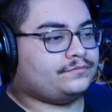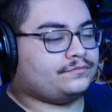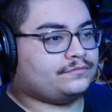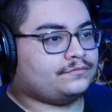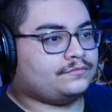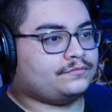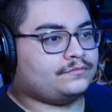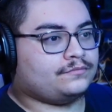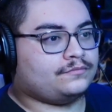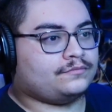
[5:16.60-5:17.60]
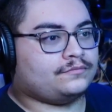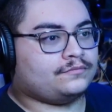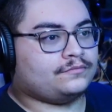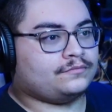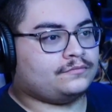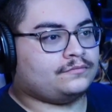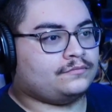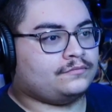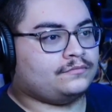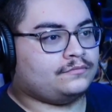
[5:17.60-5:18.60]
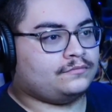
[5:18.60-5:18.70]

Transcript: This person isn't speaking.